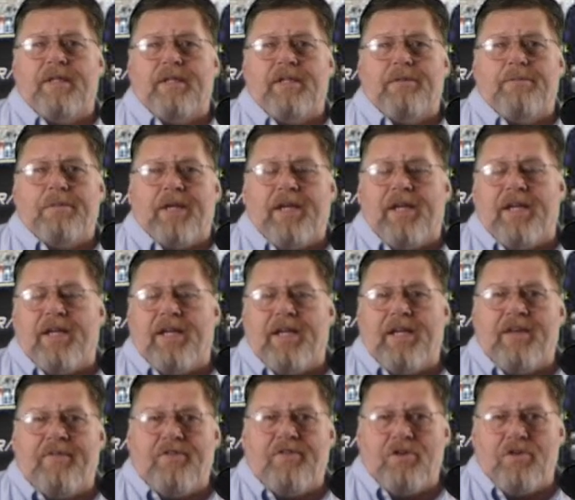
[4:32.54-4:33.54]
But
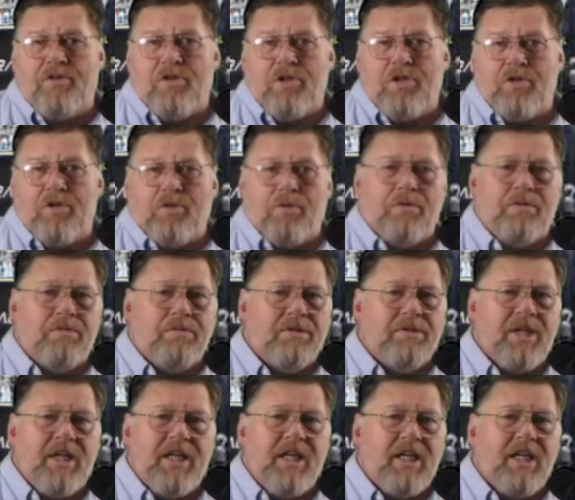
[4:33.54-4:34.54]
if you do,
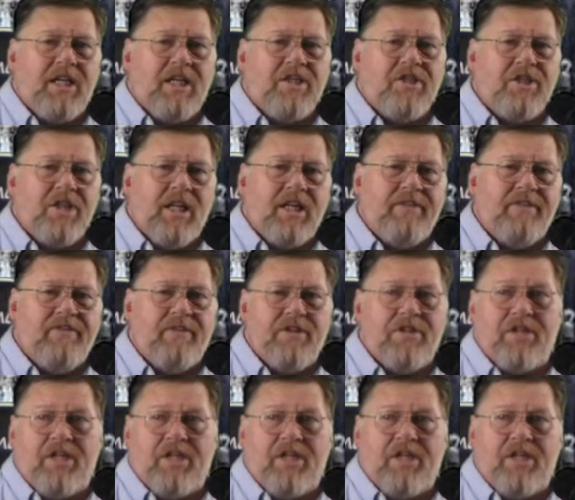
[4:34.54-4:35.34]
say you get a jellyfish